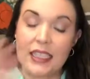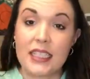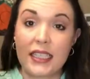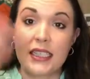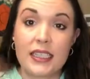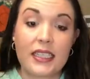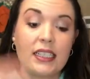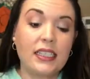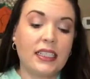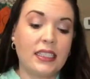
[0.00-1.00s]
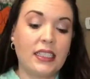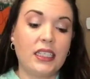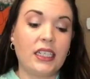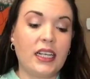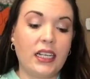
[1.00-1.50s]
So you're just gonna let this
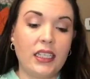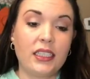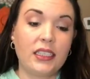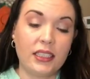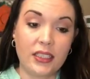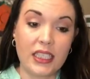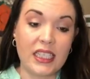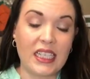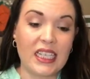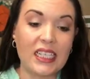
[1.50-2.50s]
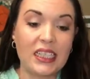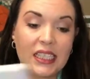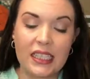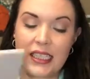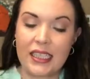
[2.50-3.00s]
dry for a few seconds.